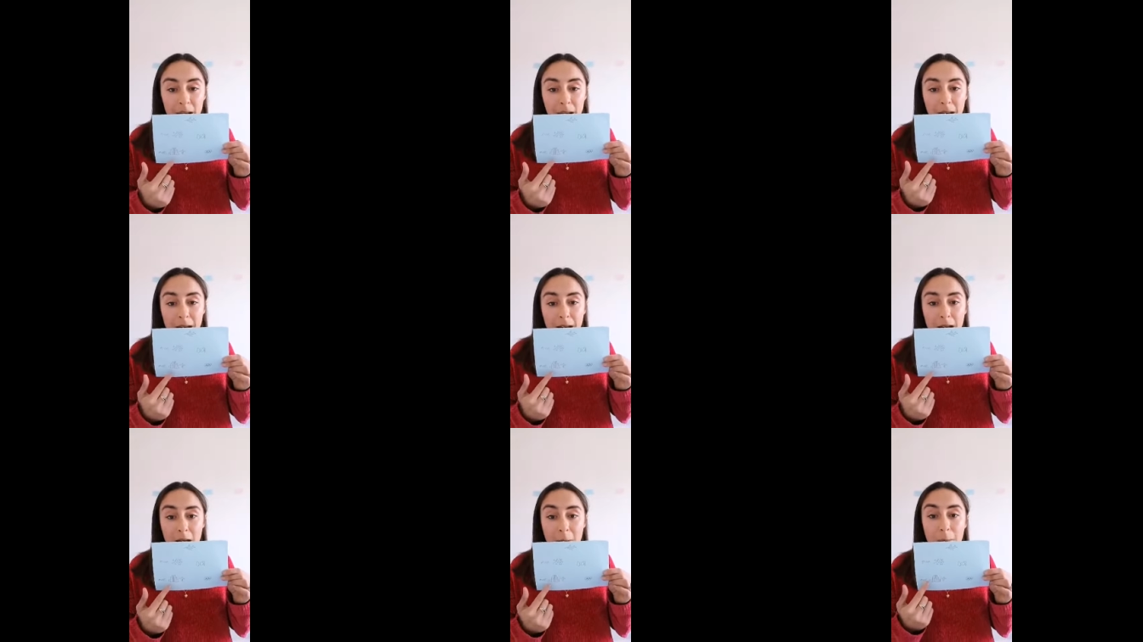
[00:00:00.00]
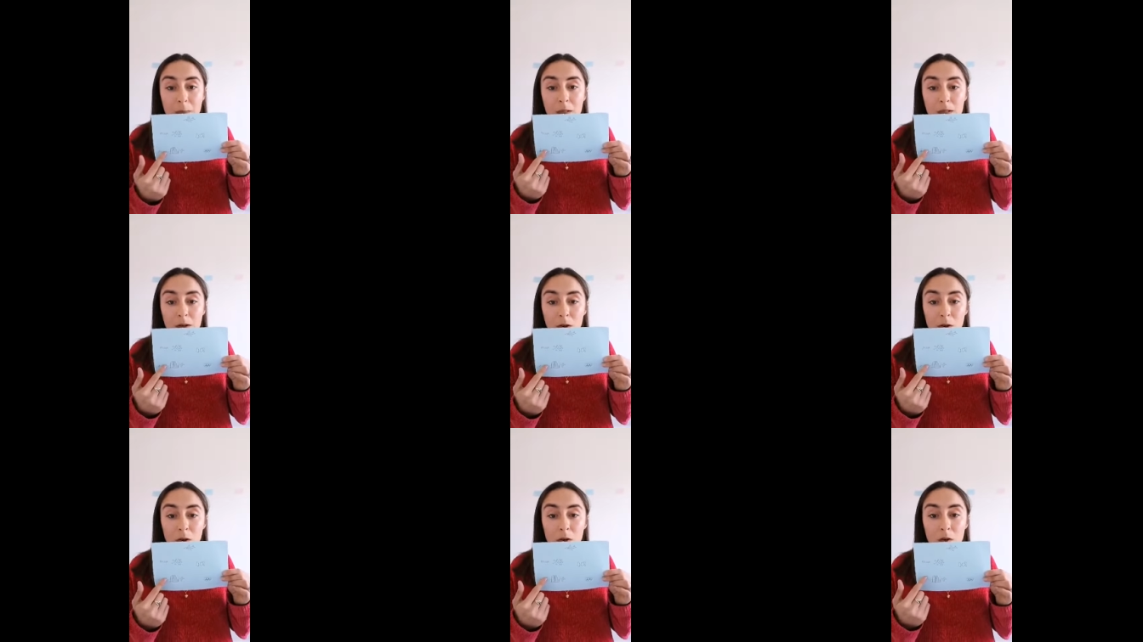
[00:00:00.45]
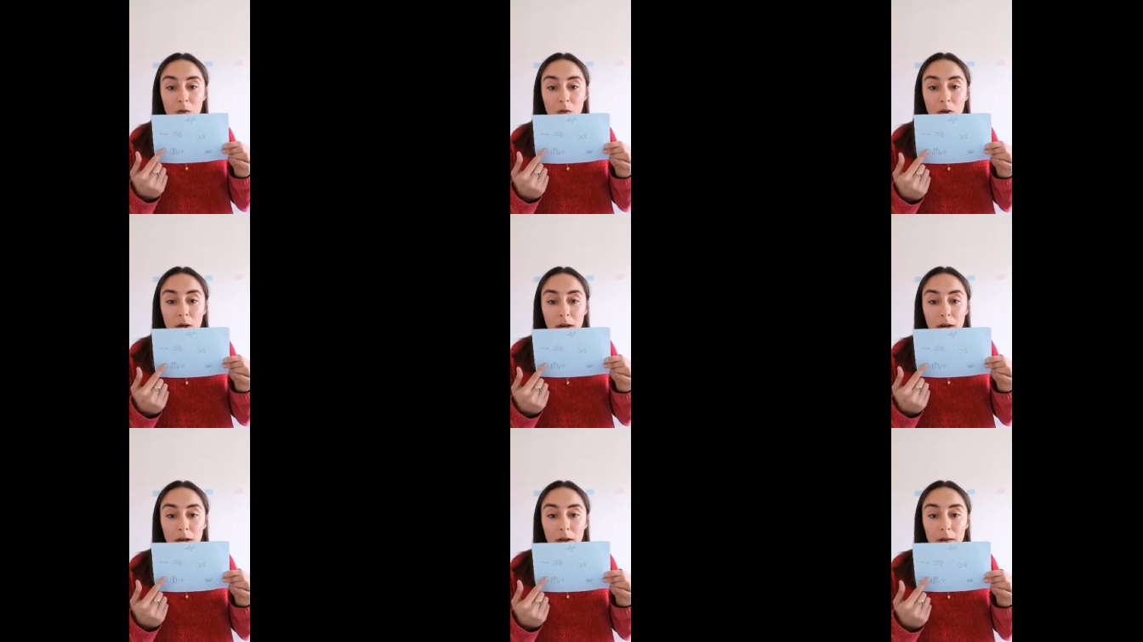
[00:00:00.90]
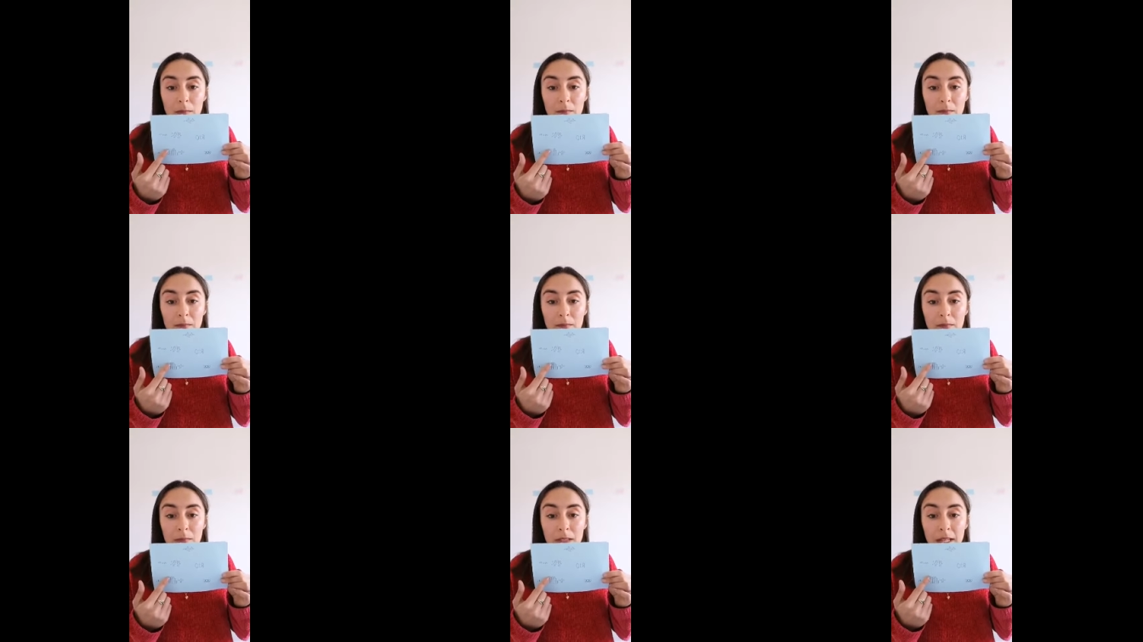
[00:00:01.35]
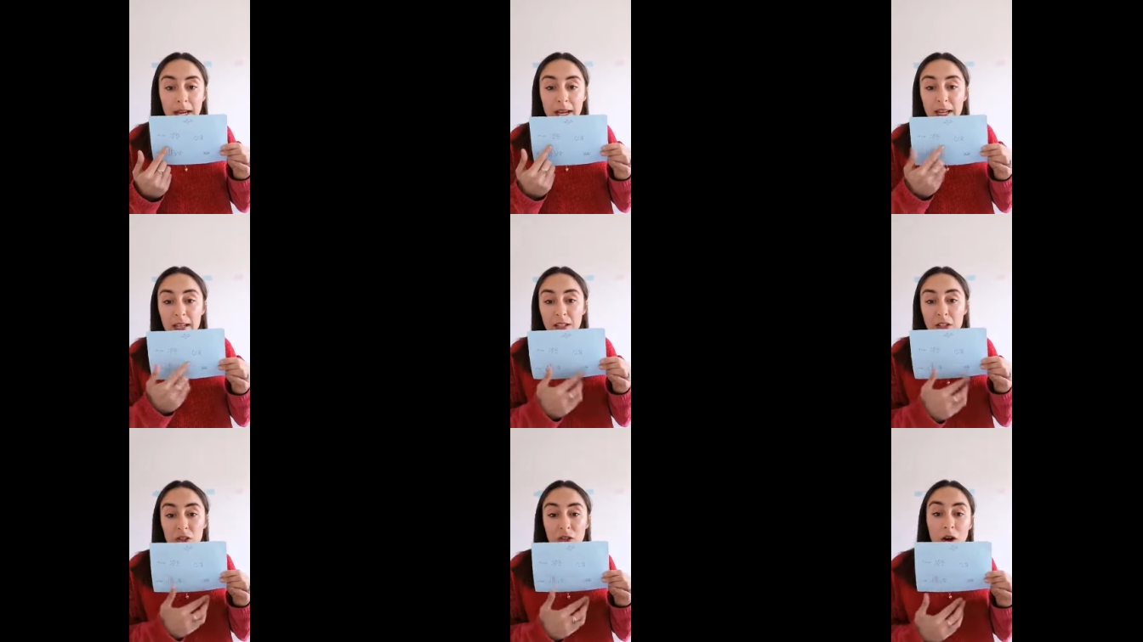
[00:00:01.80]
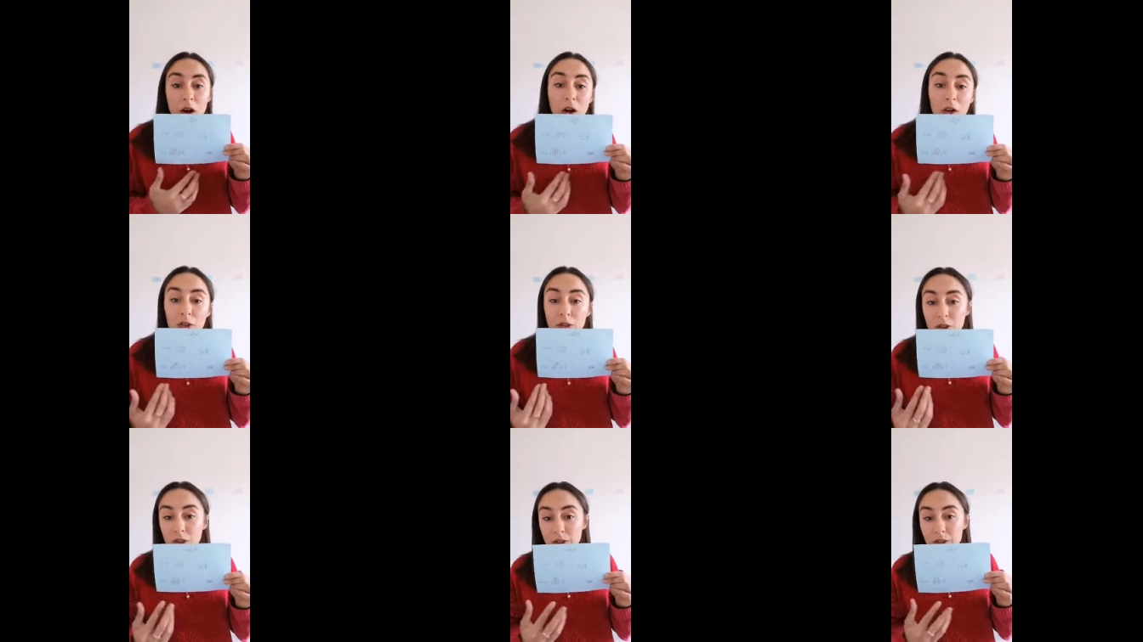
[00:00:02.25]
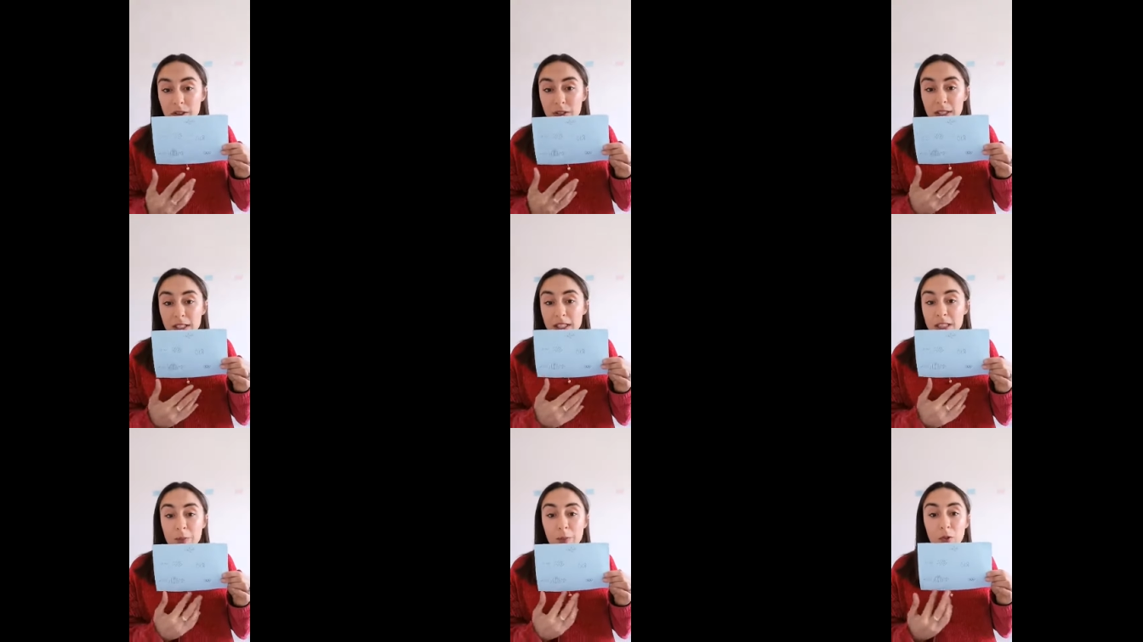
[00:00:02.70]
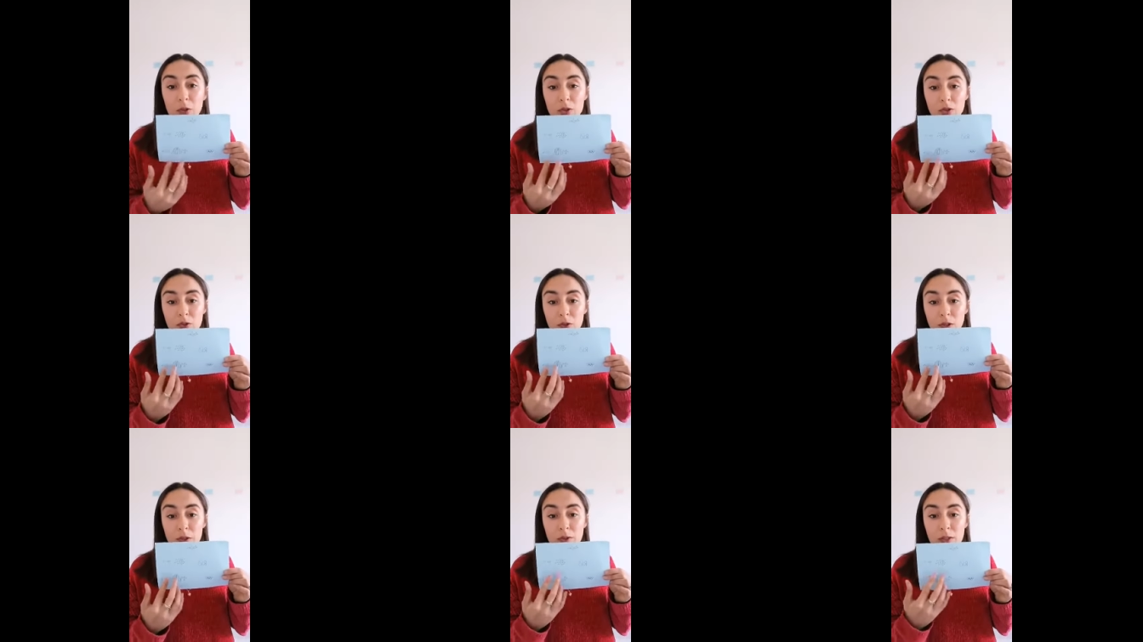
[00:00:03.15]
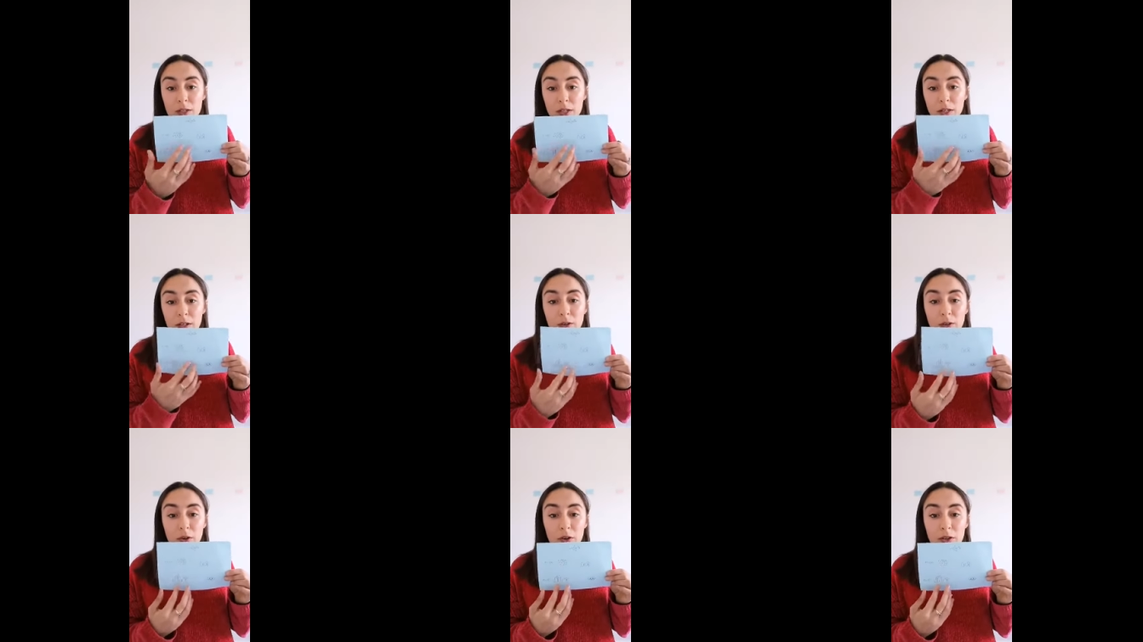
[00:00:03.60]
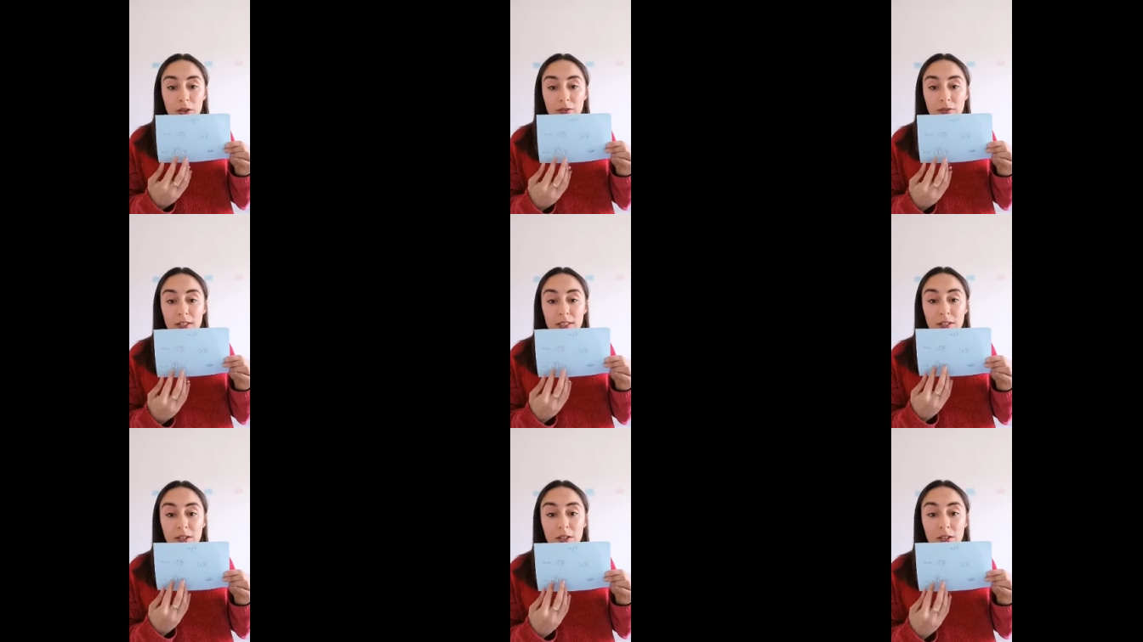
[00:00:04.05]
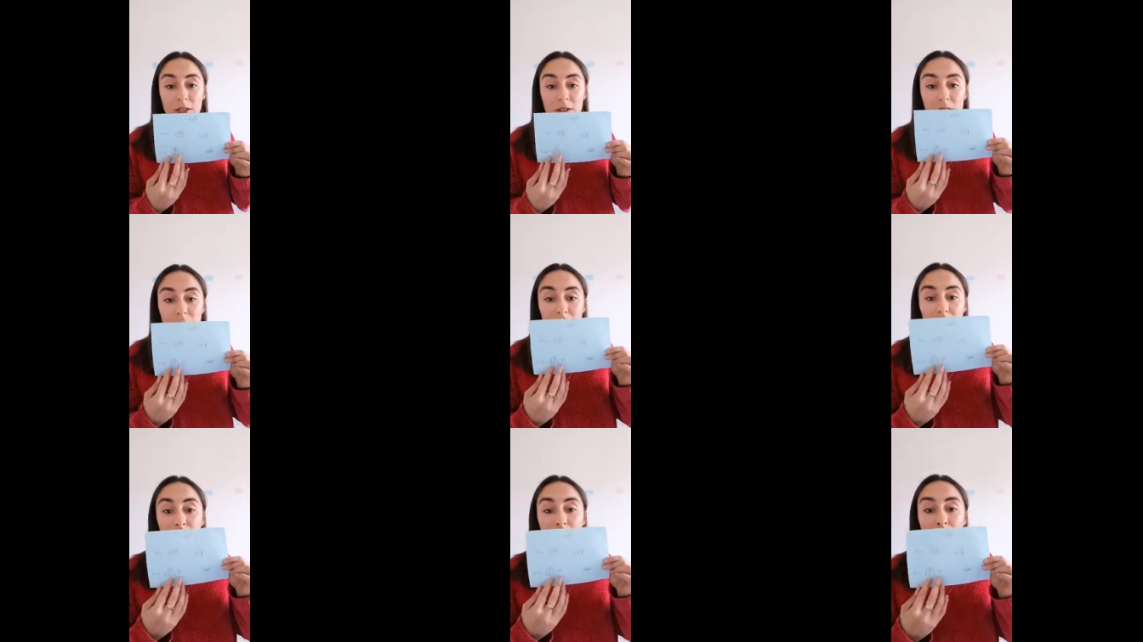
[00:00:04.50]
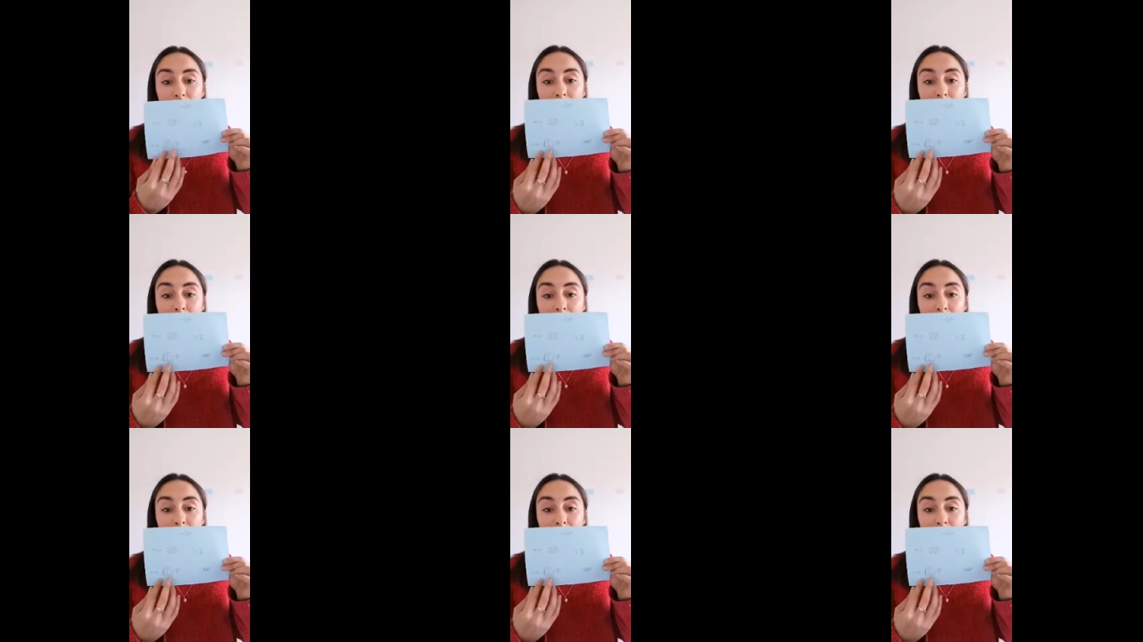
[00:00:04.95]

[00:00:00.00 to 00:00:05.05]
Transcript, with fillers: Um, so they altered these bus routes to encourage visitors to